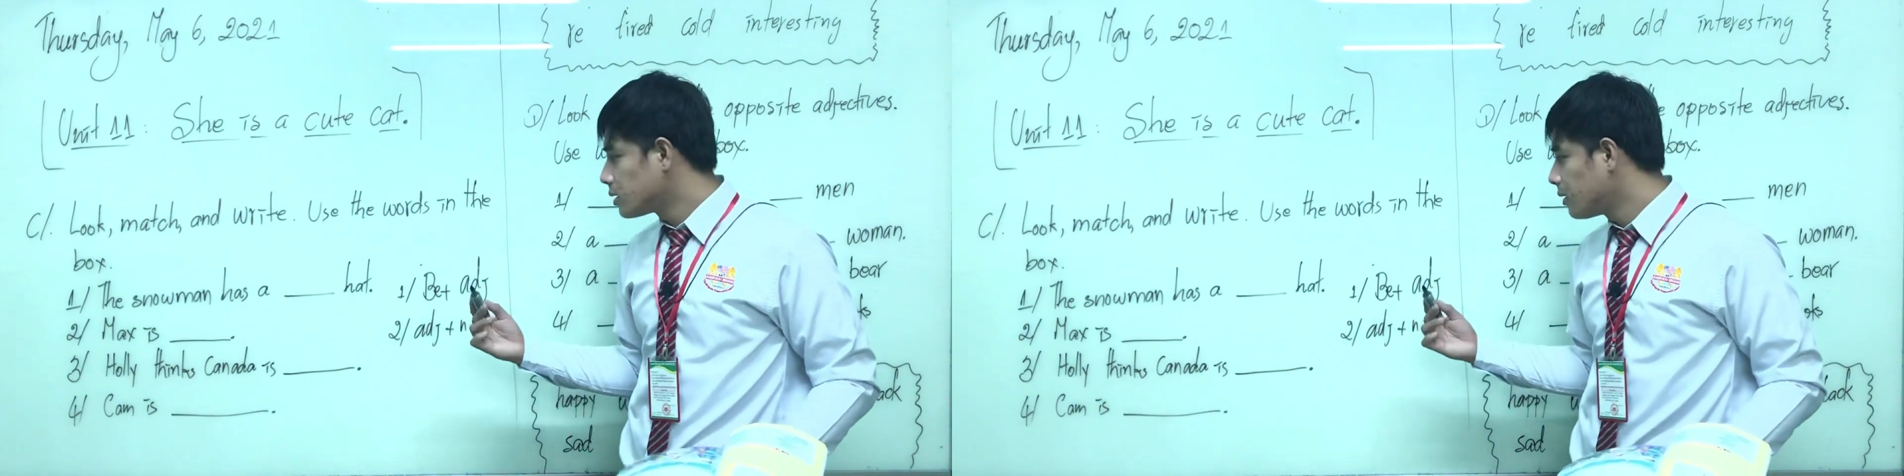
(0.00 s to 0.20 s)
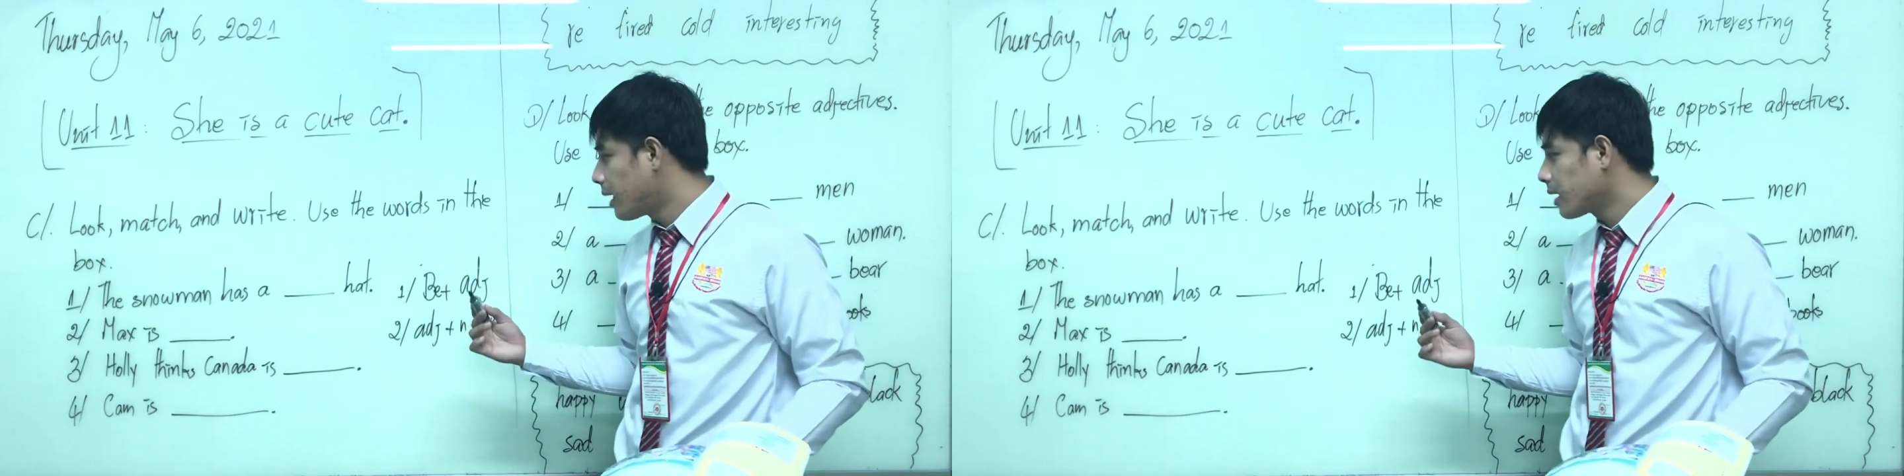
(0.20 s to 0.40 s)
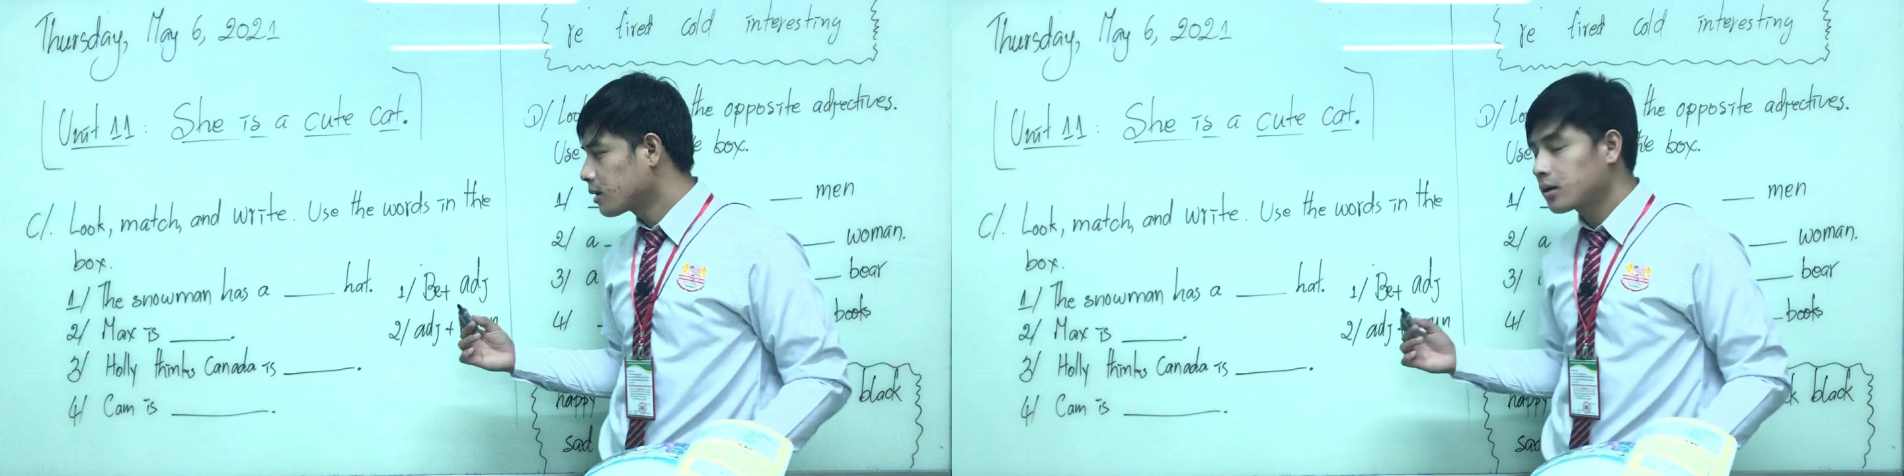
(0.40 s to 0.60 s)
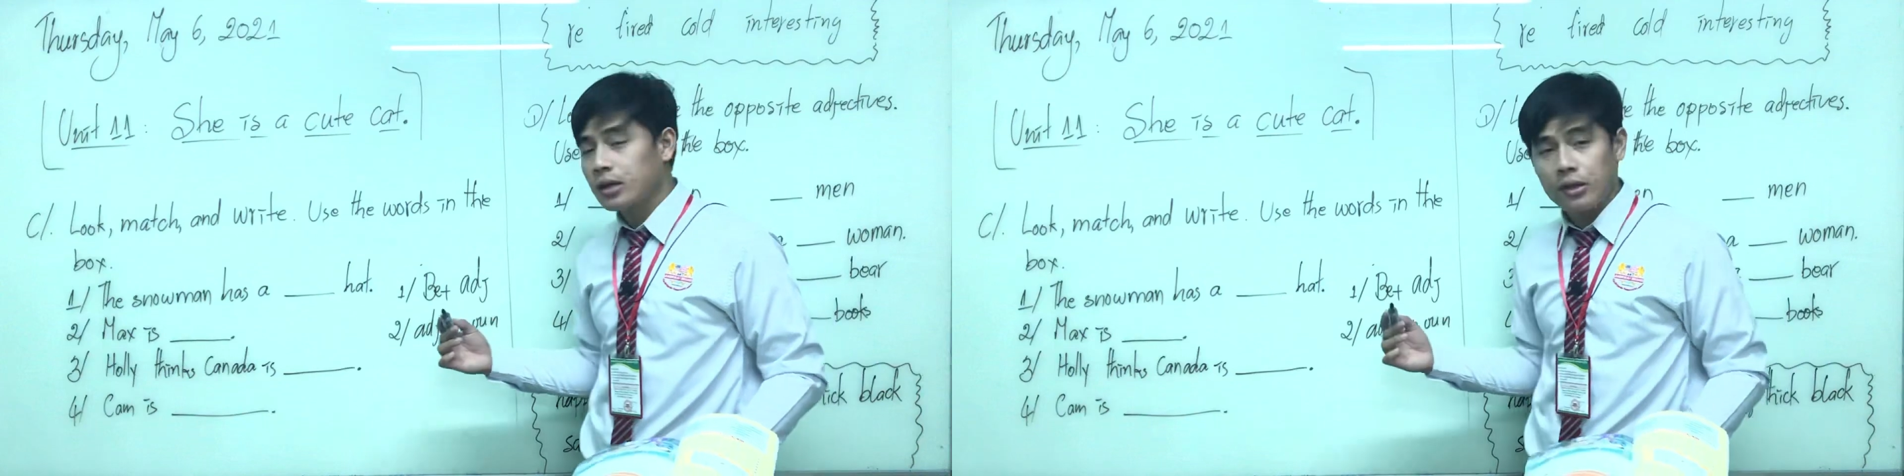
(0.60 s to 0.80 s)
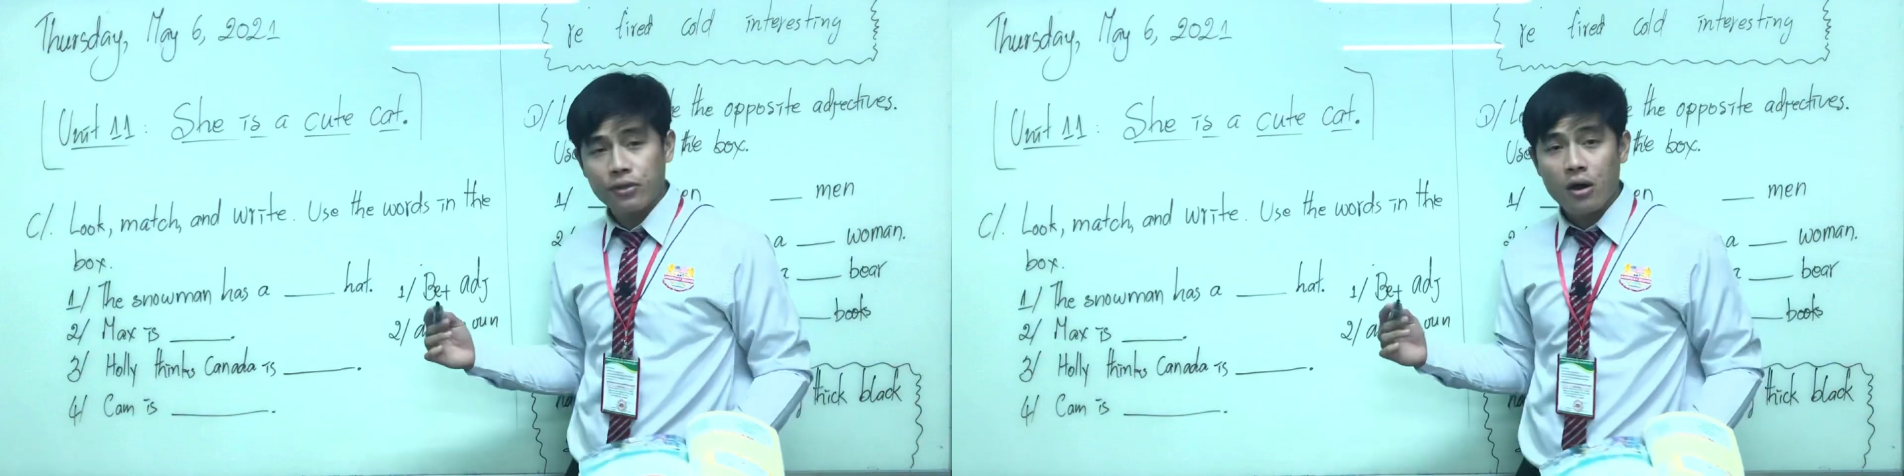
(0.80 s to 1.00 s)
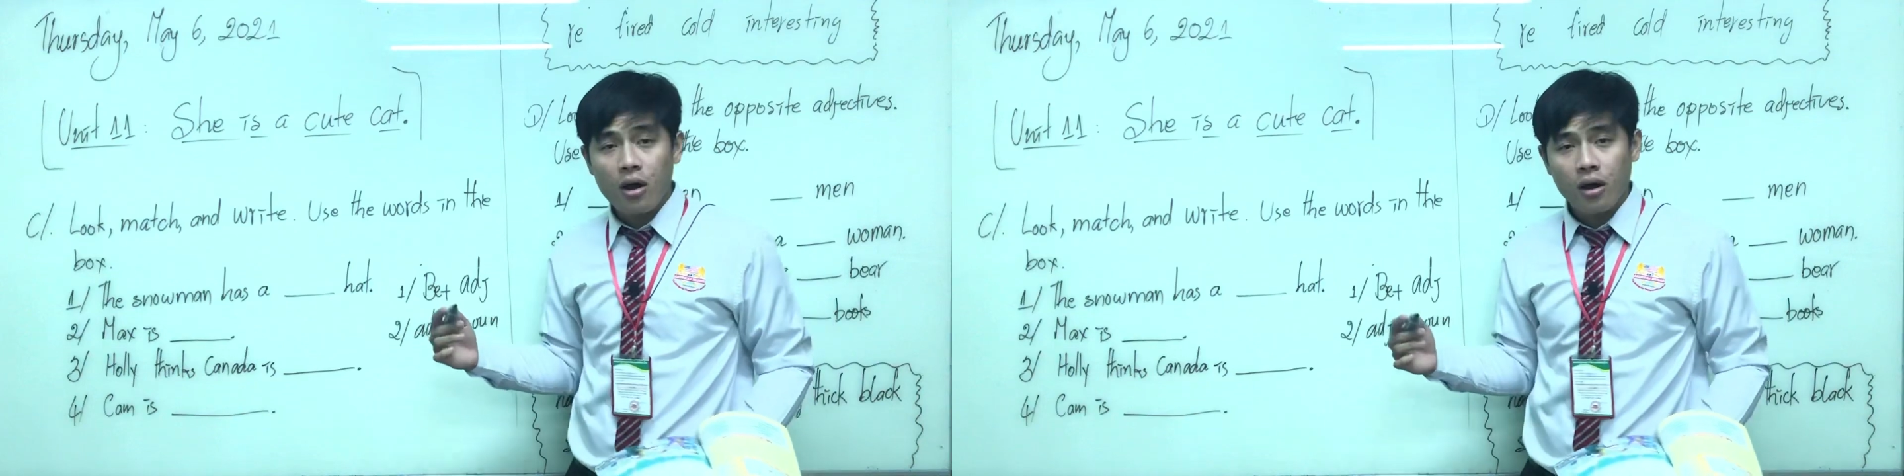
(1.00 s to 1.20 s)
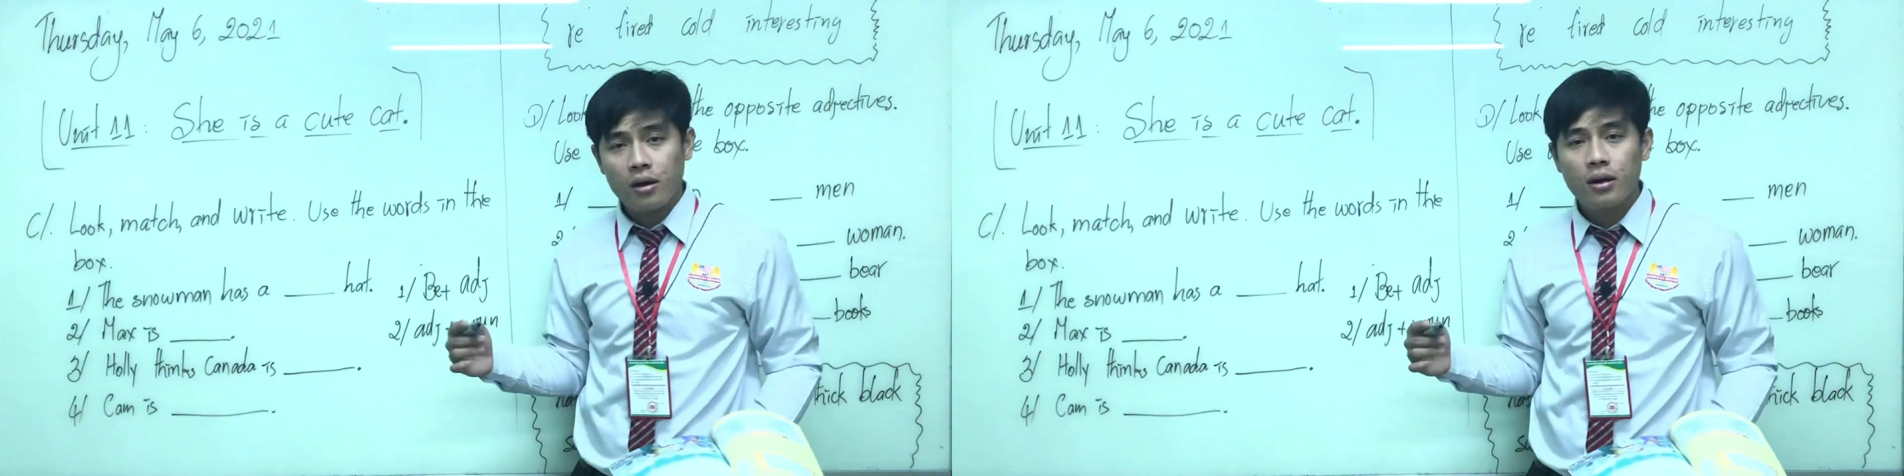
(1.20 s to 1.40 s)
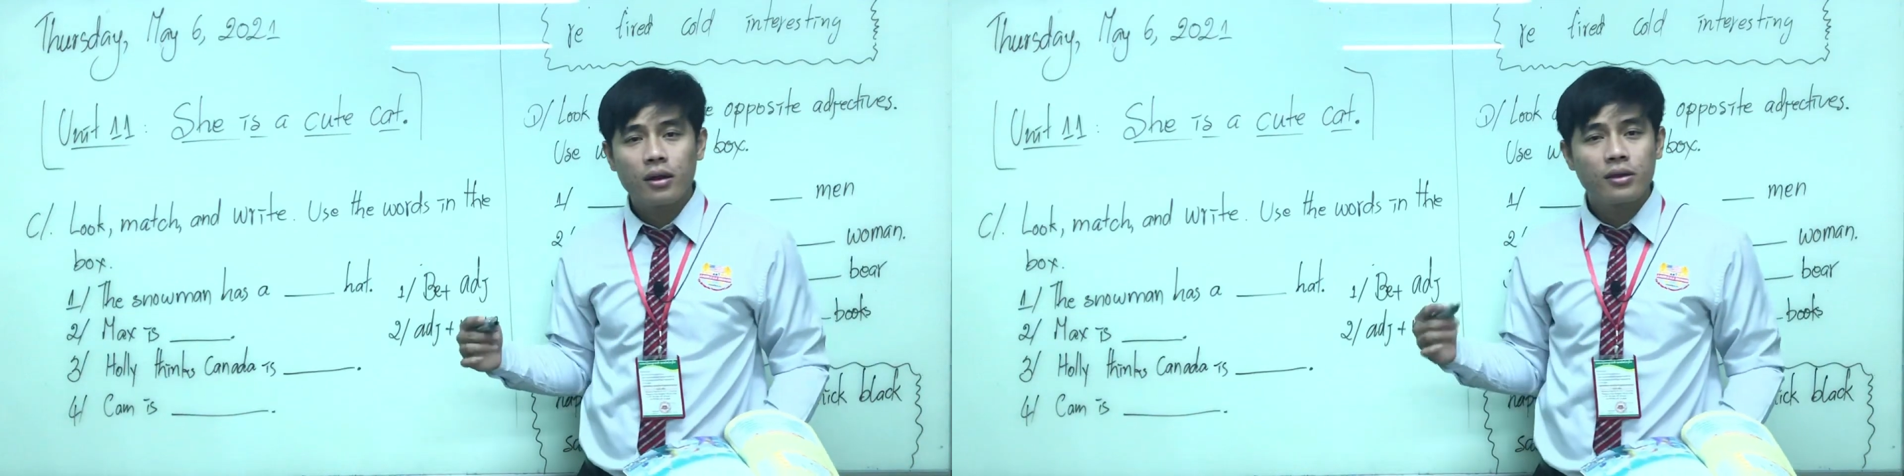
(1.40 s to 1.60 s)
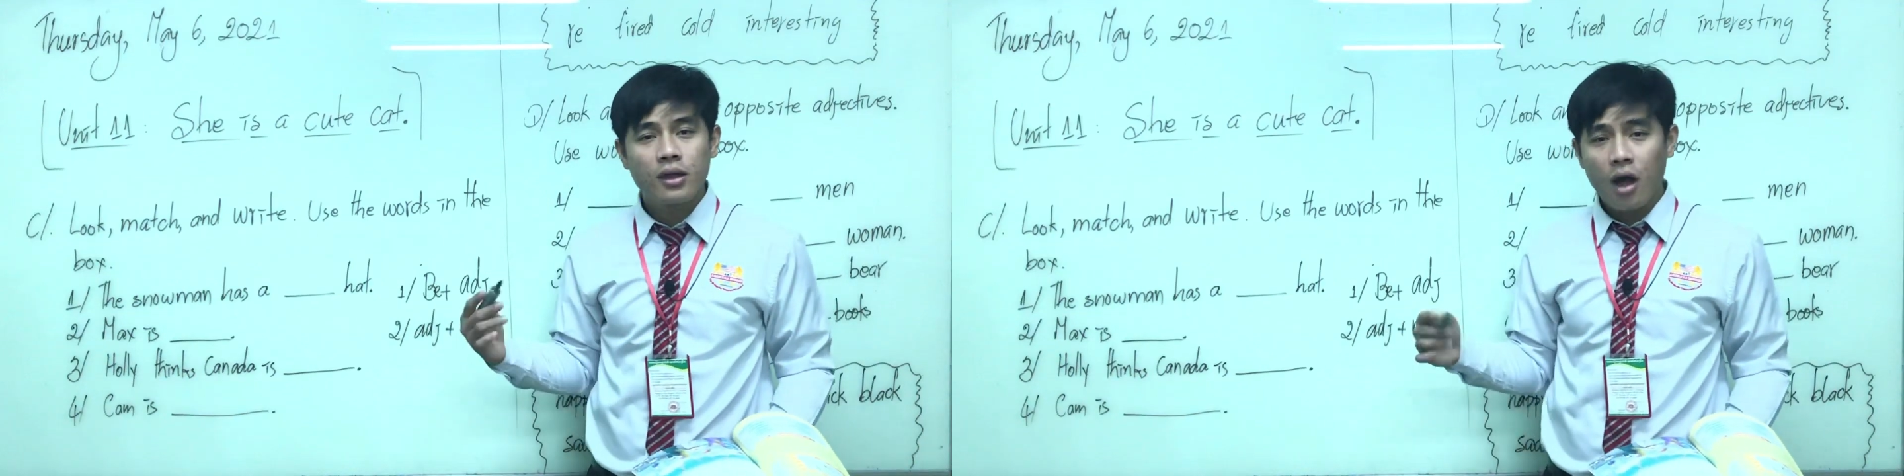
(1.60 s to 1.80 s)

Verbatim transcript: So like dog,